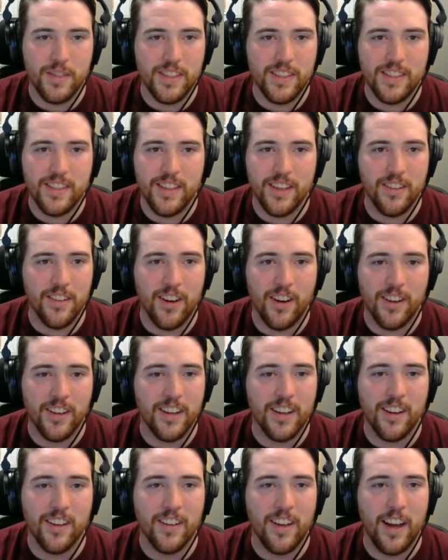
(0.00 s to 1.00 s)
still
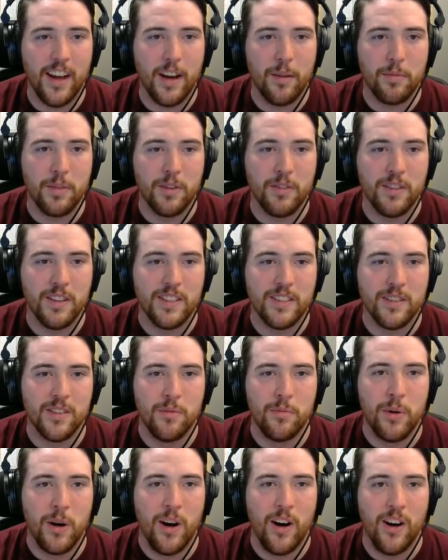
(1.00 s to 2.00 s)
aren't gonna light up the
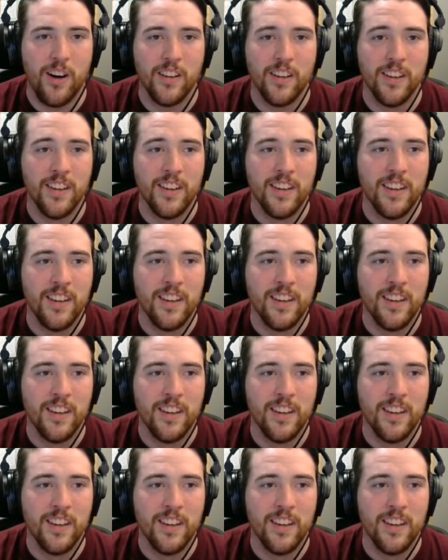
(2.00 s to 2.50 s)
crystal ball.